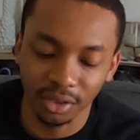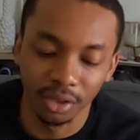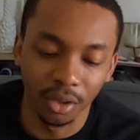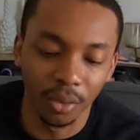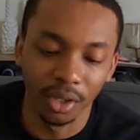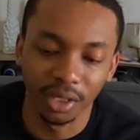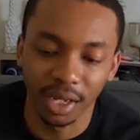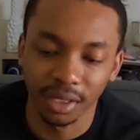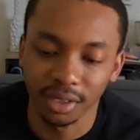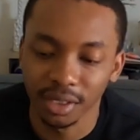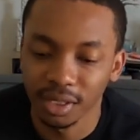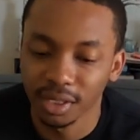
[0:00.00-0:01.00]
You don't want
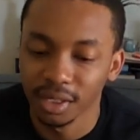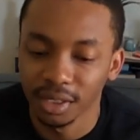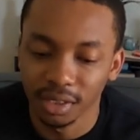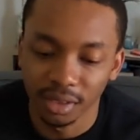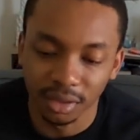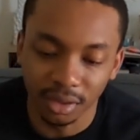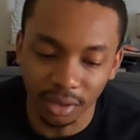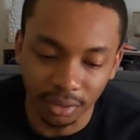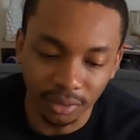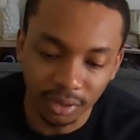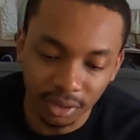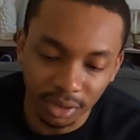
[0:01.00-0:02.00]
that. So
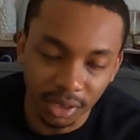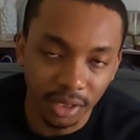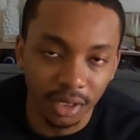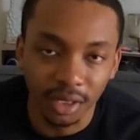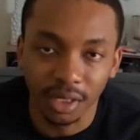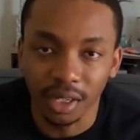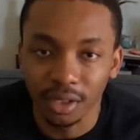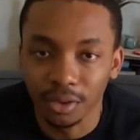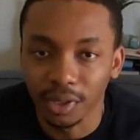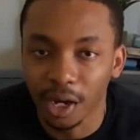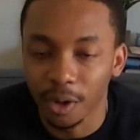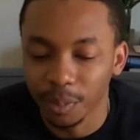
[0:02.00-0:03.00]
get a
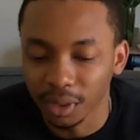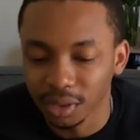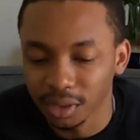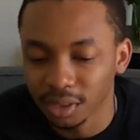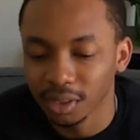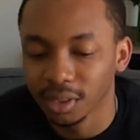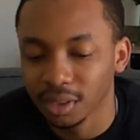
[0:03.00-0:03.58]
good helmet.